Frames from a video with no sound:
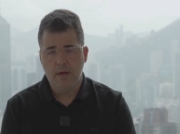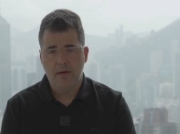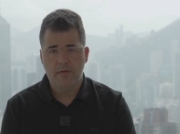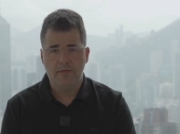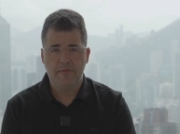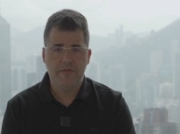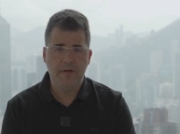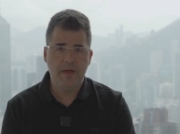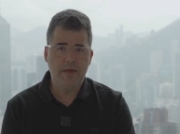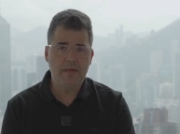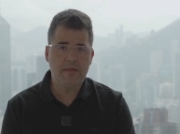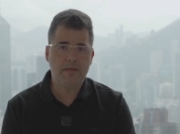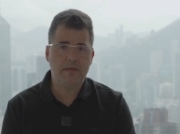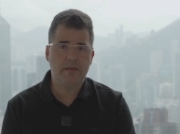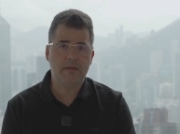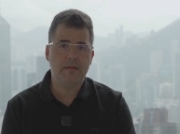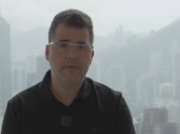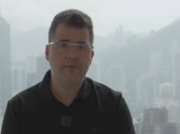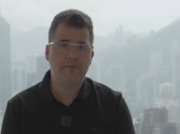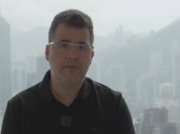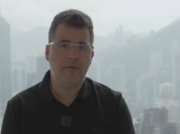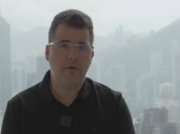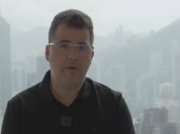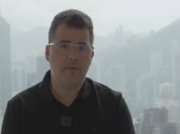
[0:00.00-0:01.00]
First
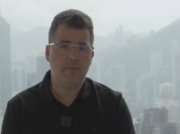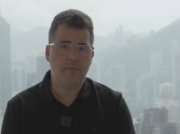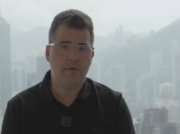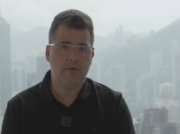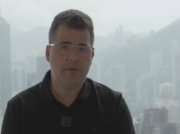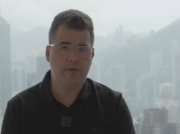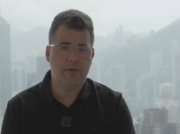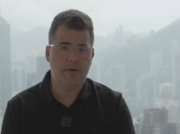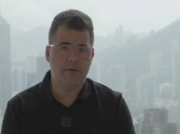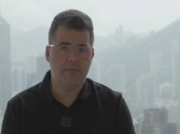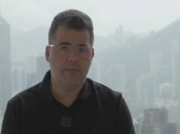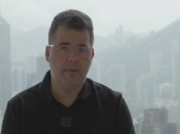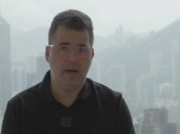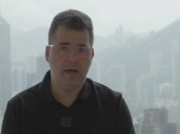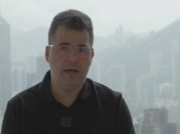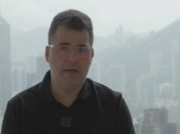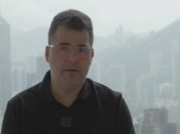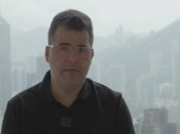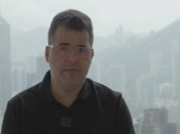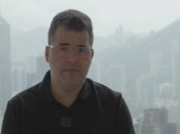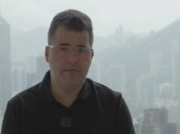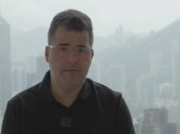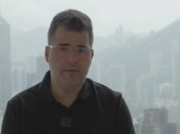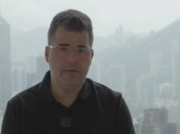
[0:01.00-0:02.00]
and foremost, in my
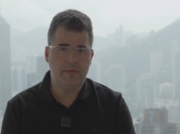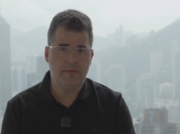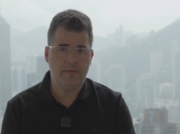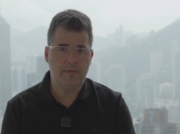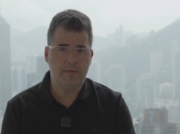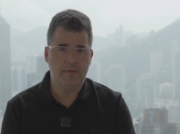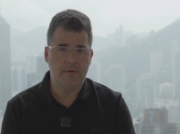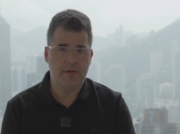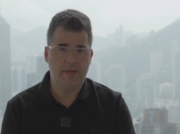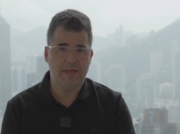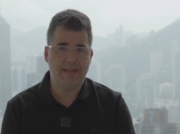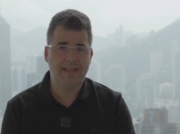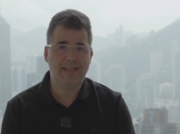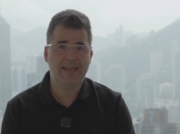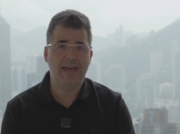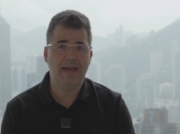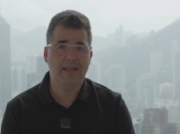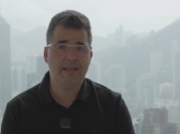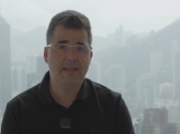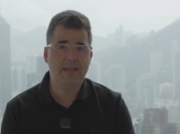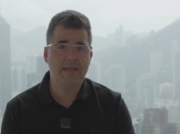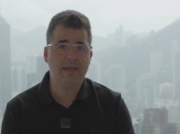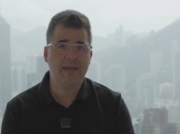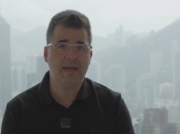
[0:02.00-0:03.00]
view, is
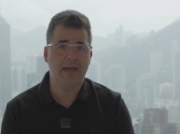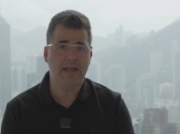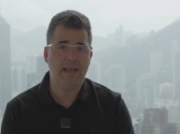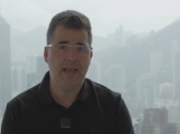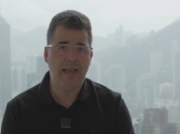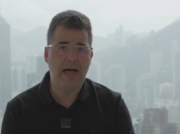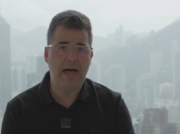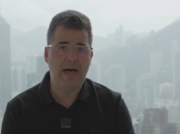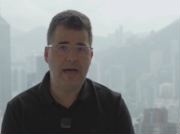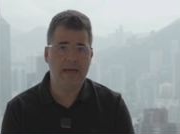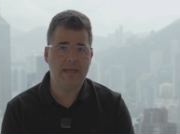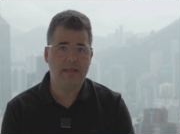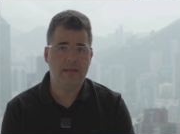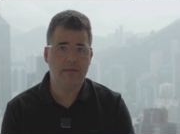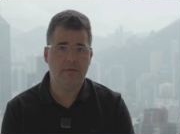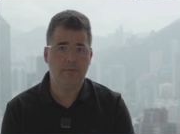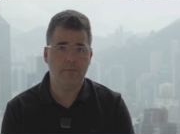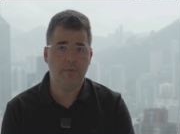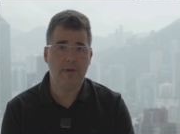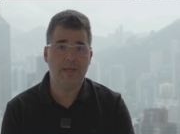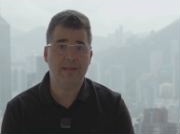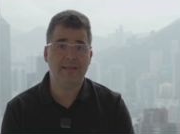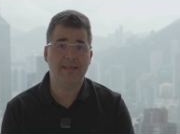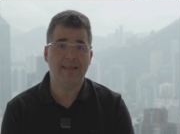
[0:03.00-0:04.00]
getting aligned
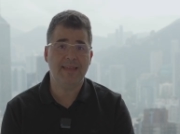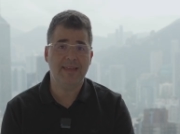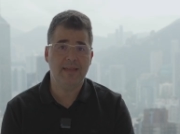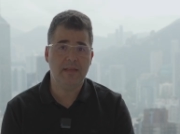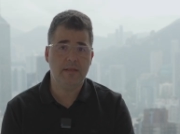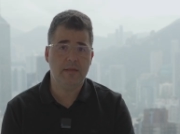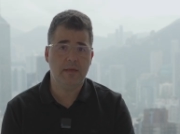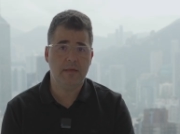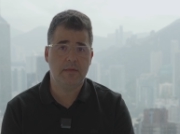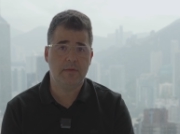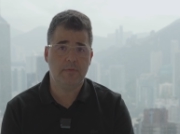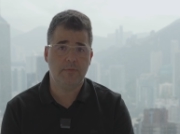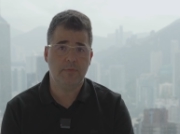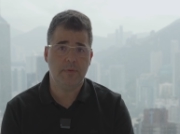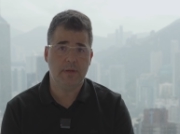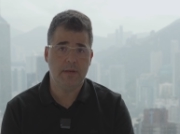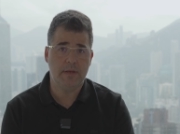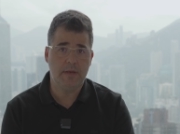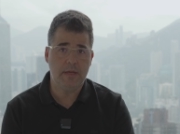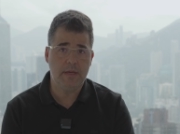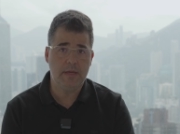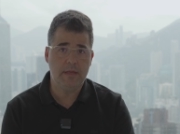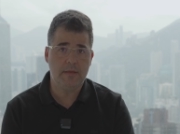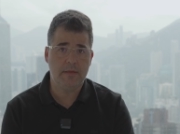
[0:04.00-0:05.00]
with industry
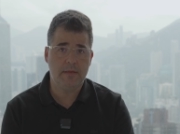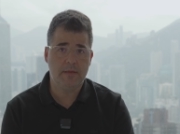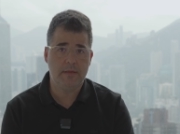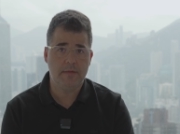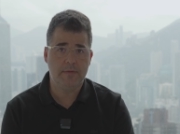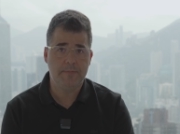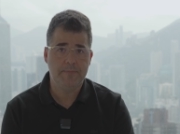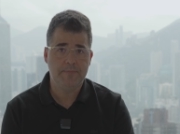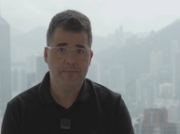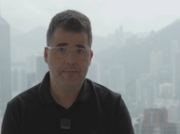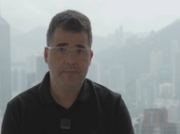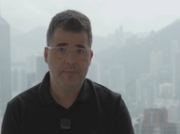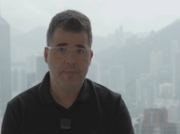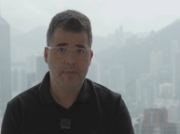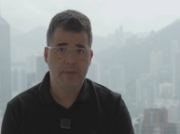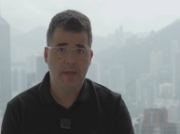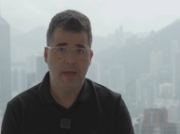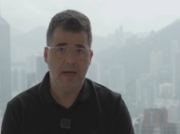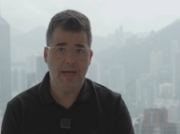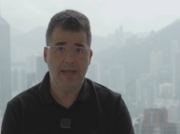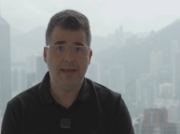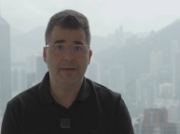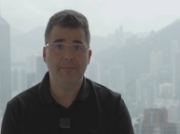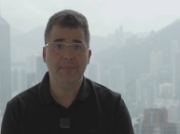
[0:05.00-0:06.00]
needs
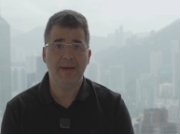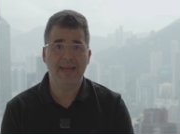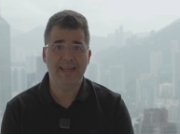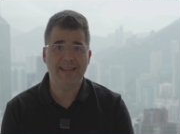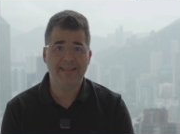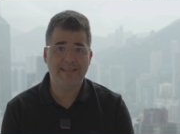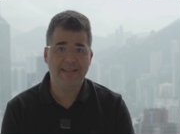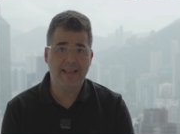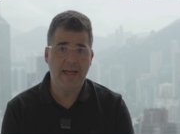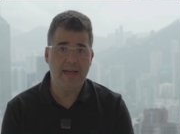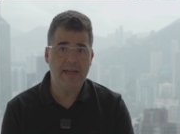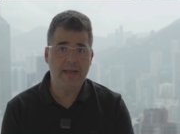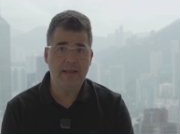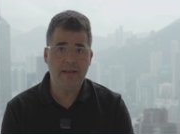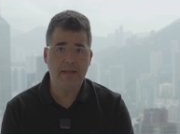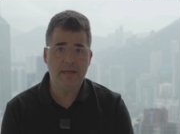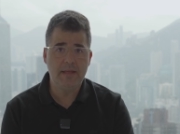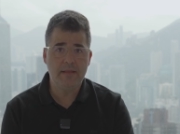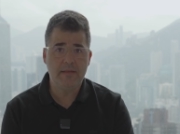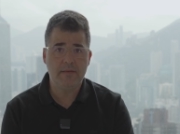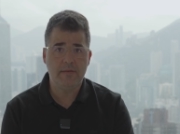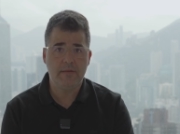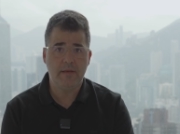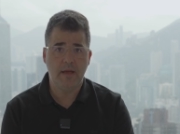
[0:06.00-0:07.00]
and maintain
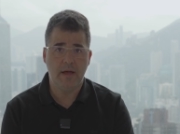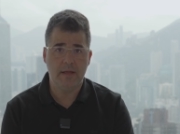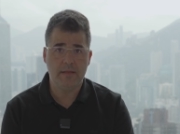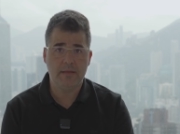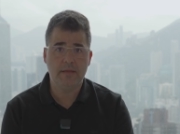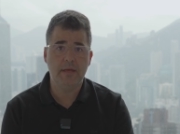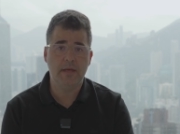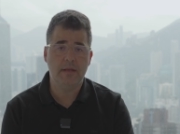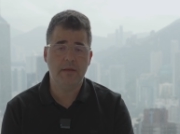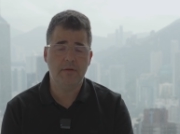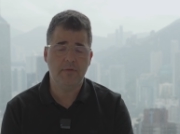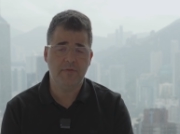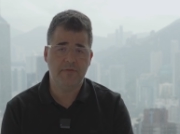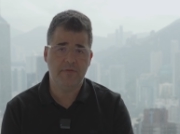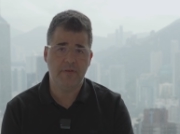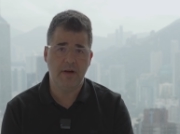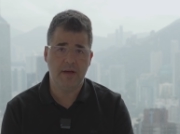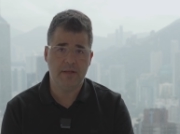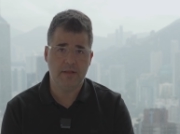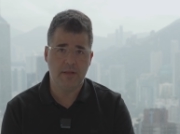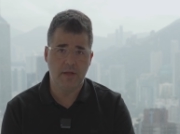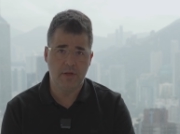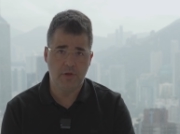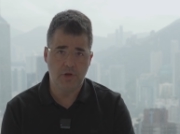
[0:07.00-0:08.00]
it until you
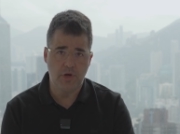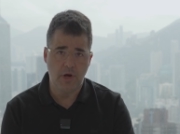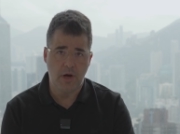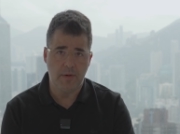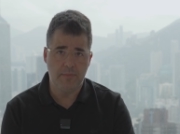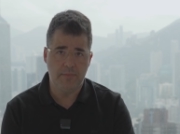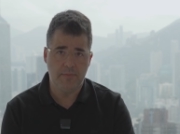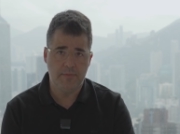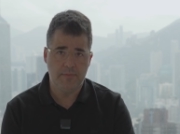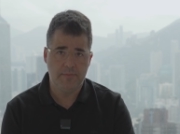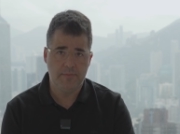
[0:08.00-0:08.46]
find a job.